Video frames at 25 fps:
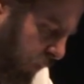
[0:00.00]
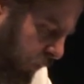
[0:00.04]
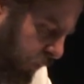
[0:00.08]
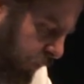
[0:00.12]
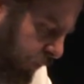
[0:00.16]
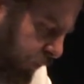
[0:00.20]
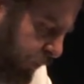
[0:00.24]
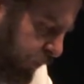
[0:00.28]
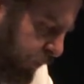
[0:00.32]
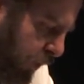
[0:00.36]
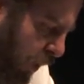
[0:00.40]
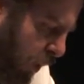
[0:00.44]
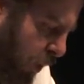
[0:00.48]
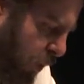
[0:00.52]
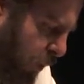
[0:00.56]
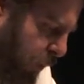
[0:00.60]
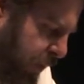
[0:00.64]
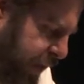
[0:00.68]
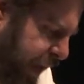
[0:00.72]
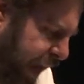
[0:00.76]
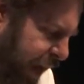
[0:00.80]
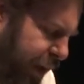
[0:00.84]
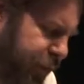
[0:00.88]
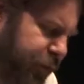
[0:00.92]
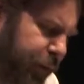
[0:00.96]
so
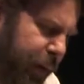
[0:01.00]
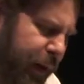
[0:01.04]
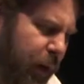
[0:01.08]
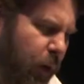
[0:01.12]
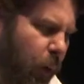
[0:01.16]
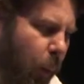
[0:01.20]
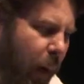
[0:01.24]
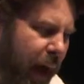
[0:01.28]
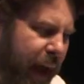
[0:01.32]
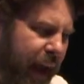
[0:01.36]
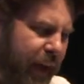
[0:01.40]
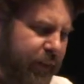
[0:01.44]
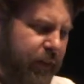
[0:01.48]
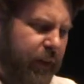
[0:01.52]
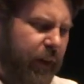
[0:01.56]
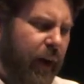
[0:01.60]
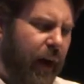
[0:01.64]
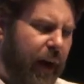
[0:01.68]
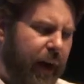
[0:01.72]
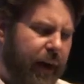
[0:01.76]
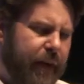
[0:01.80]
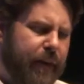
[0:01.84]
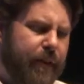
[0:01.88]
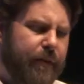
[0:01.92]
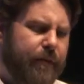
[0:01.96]
yeah, so in a way, it's a
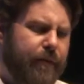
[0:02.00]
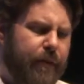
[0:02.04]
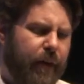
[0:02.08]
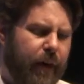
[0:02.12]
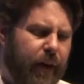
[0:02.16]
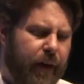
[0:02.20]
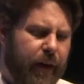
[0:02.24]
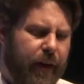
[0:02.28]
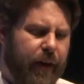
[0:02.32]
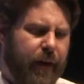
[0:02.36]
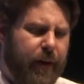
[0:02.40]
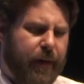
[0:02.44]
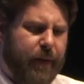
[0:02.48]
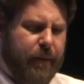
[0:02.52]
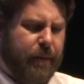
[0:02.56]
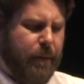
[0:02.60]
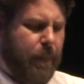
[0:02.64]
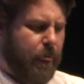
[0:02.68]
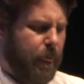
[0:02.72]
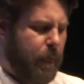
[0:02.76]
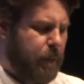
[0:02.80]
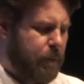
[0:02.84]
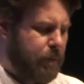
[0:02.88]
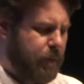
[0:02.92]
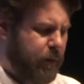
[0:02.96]
kind of uh,
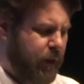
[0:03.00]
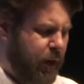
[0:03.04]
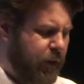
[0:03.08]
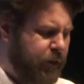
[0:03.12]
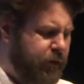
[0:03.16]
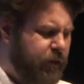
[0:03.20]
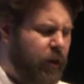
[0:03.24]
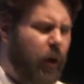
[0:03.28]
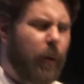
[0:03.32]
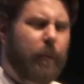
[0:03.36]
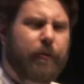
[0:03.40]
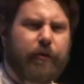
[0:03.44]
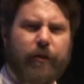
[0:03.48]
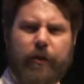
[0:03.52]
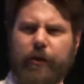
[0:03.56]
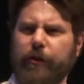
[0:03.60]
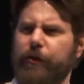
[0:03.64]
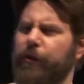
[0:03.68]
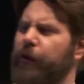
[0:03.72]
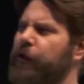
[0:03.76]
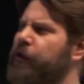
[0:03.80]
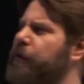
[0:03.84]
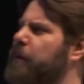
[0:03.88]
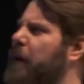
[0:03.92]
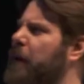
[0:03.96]
a sculpture that talks